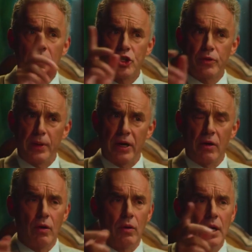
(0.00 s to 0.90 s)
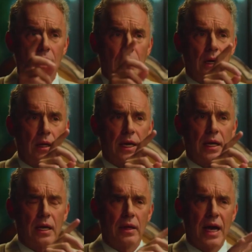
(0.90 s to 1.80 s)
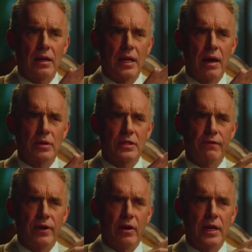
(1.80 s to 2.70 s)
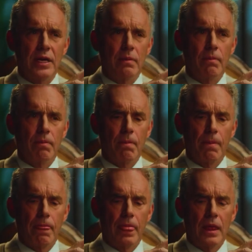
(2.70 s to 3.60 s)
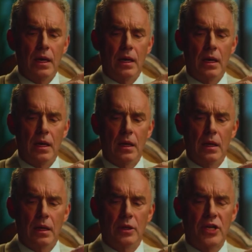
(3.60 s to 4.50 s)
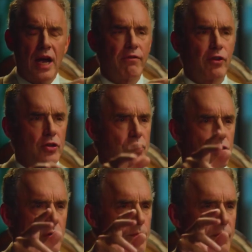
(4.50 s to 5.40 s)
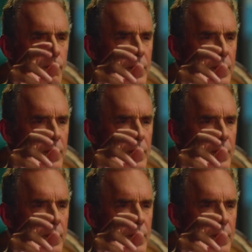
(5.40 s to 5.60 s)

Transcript: Shapiro, like that. That was a very diverse group of